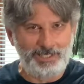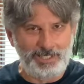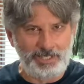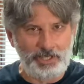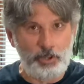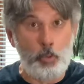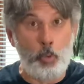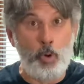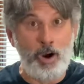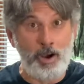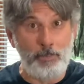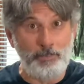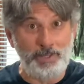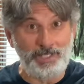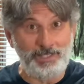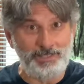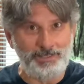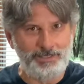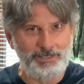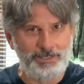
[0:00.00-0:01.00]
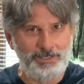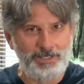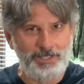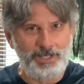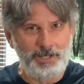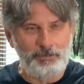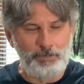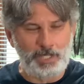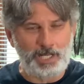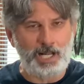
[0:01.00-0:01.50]
the woman
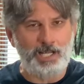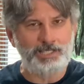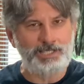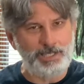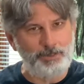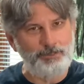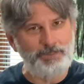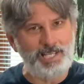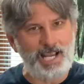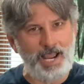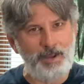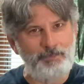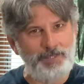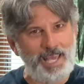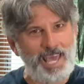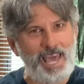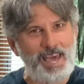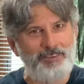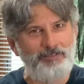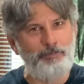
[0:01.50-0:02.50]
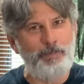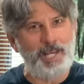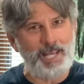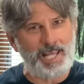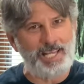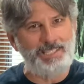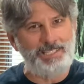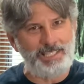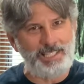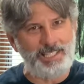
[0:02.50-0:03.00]
because sometimes they have bad
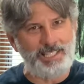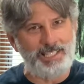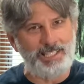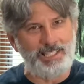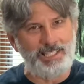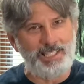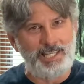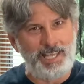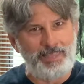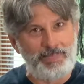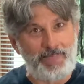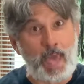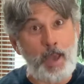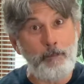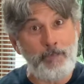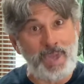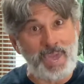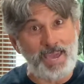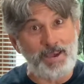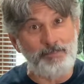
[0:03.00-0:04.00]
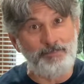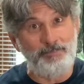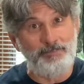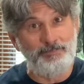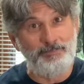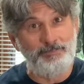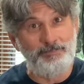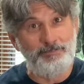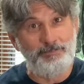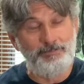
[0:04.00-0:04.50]
idea. That man,
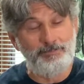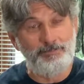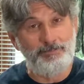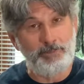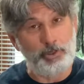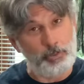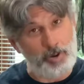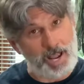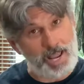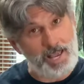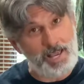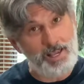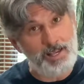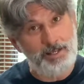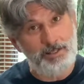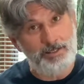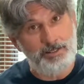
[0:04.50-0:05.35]
right?